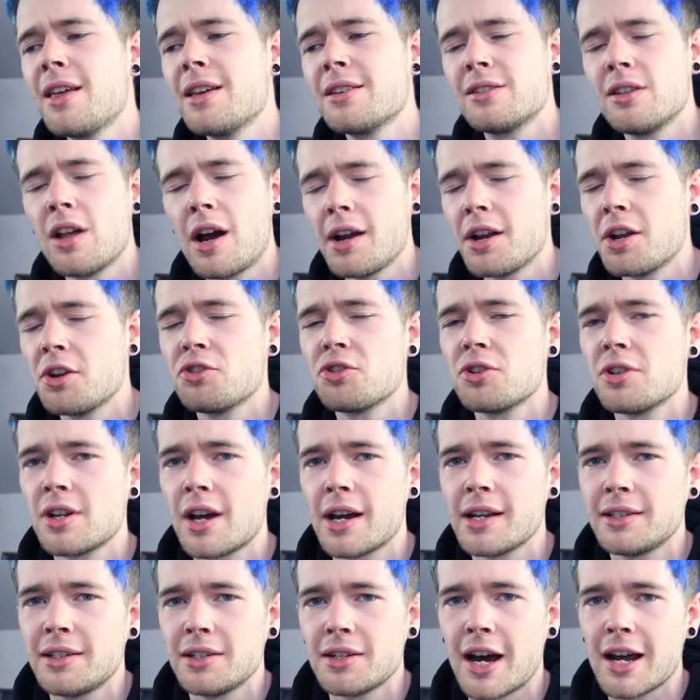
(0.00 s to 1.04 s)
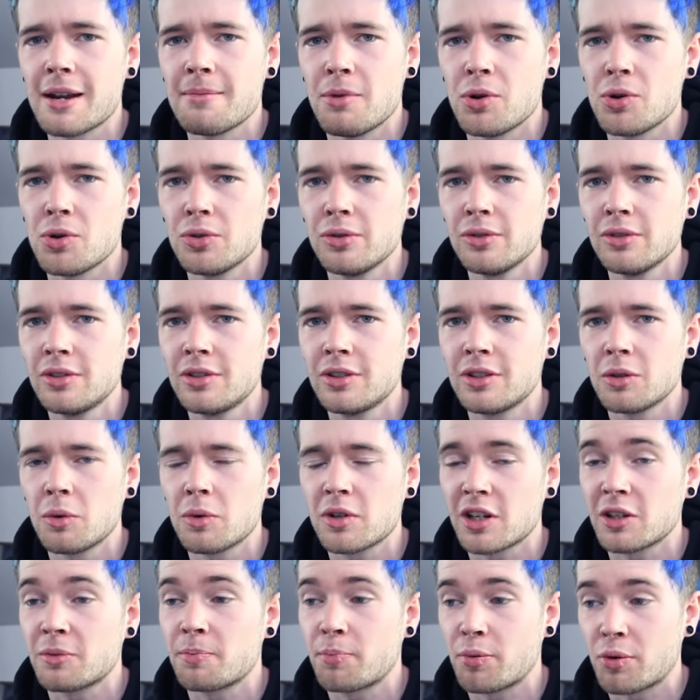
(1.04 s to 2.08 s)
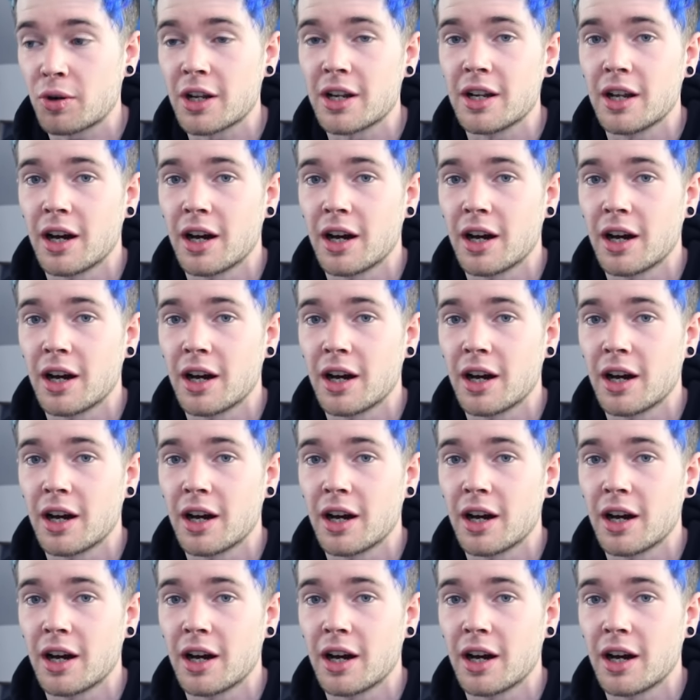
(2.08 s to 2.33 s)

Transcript: there's 999 moons, which is pretty